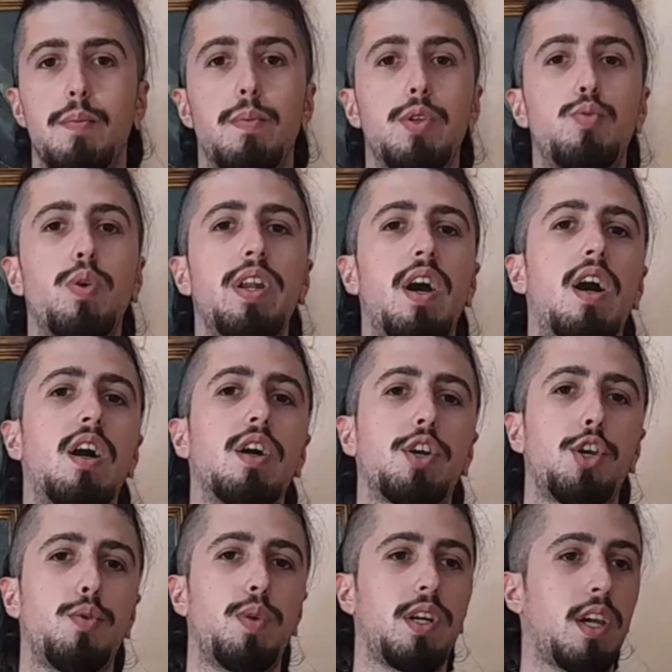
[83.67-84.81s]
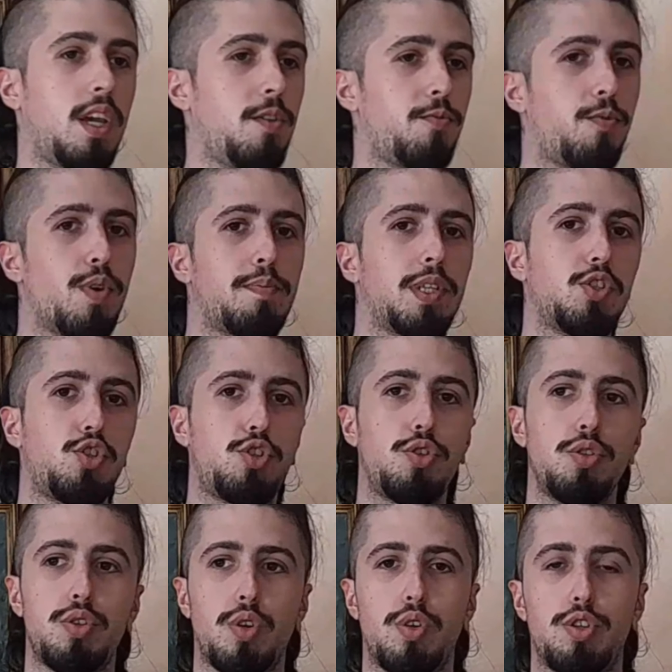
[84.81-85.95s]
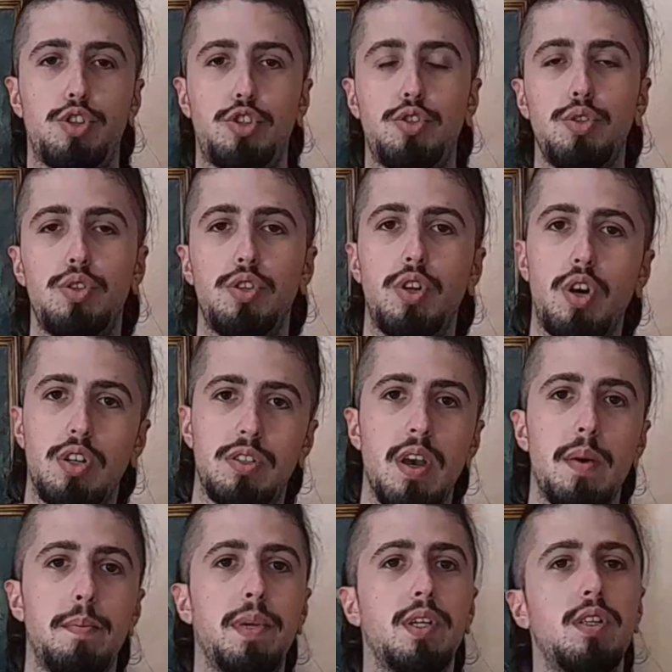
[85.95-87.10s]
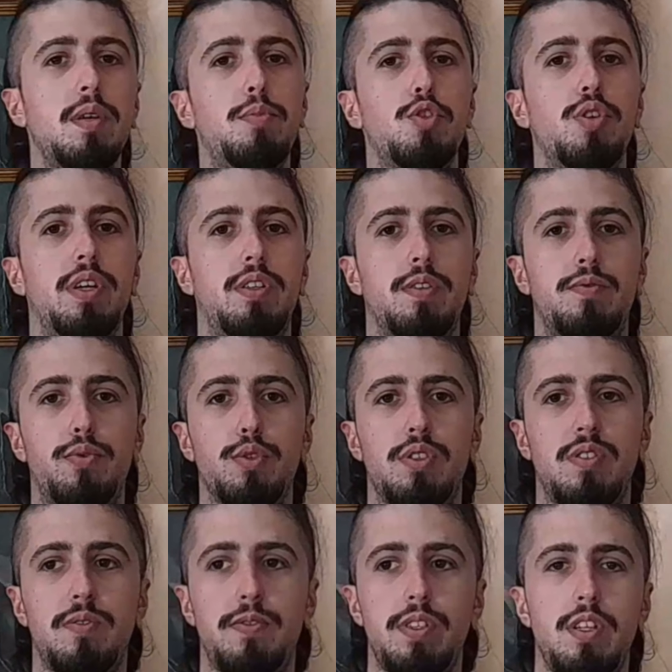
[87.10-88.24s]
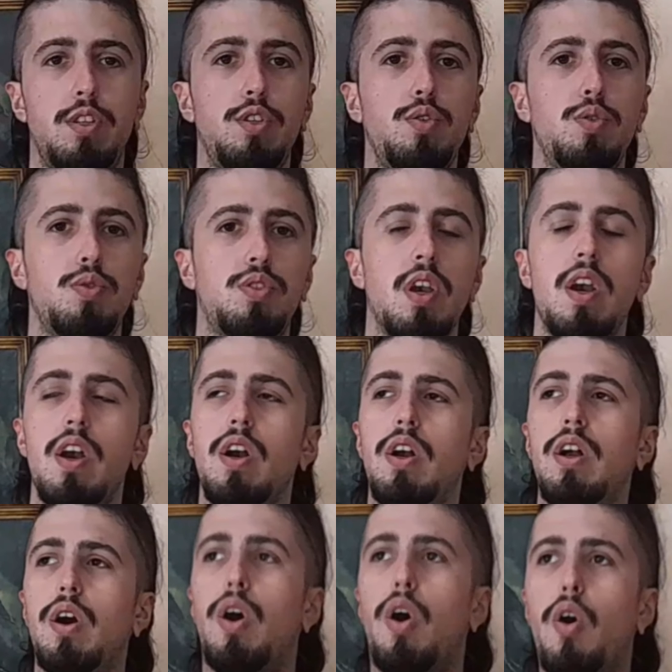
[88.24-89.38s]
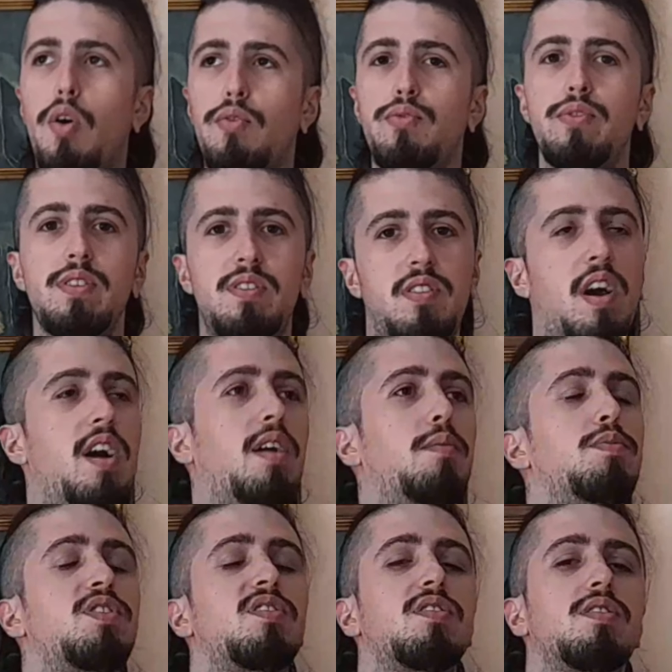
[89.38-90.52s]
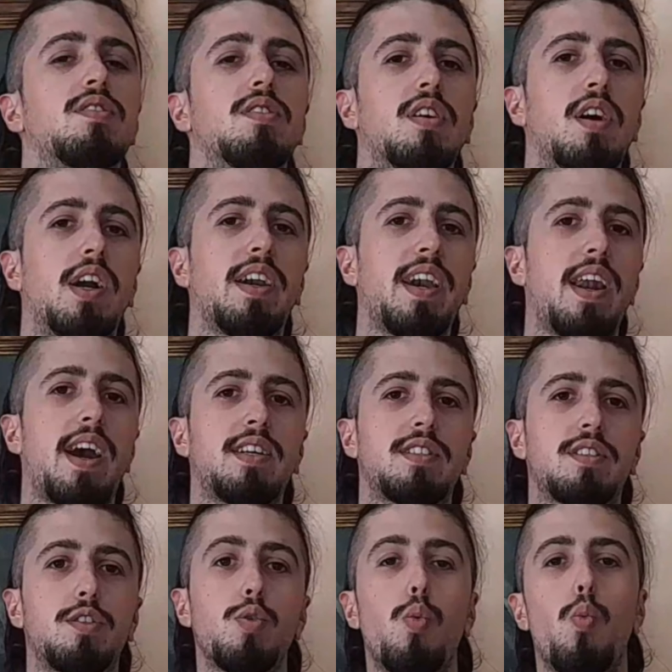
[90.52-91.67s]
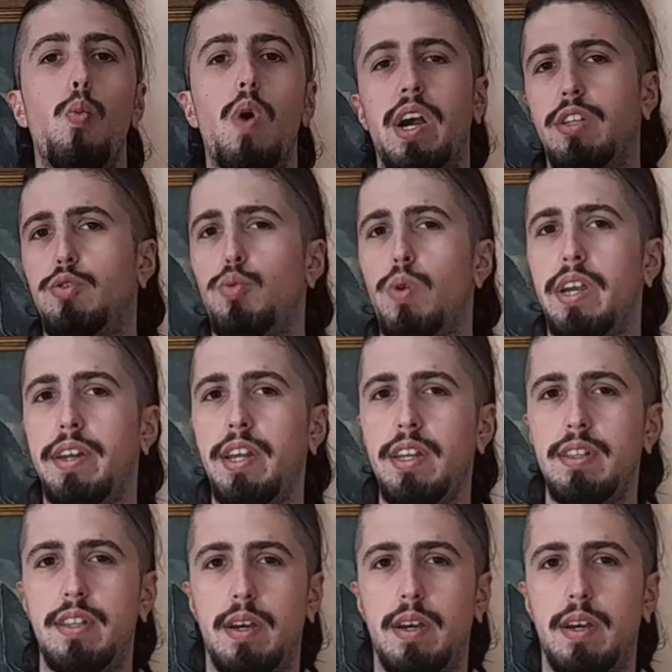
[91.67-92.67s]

But when arguing if weapons should or should not be liberated for civilian use, oftentimes I get asked why do I need